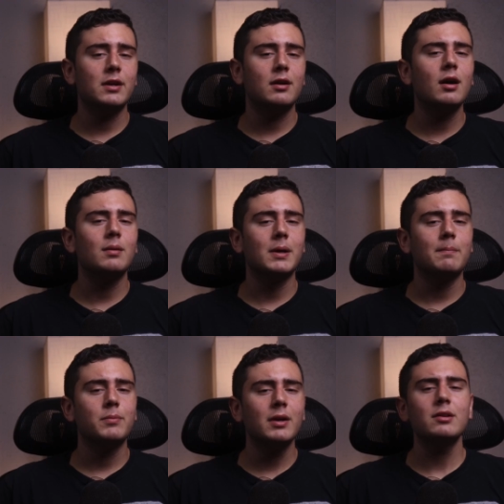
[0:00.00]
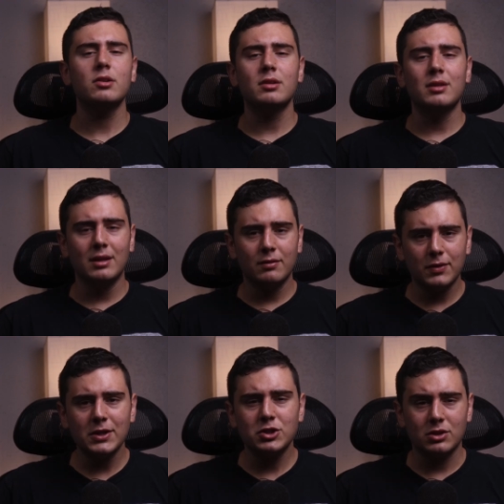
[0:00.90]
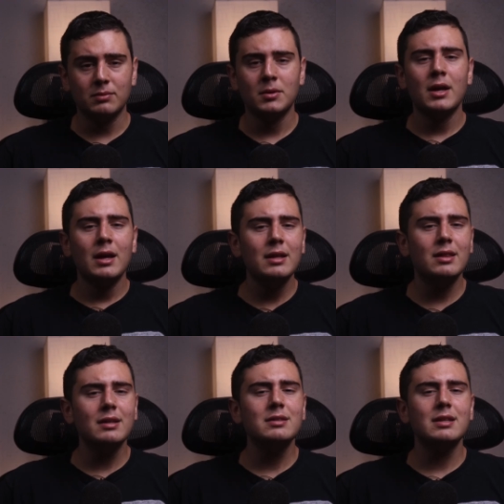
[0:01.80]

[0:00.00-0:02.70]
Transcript: the economy and the inflation. He then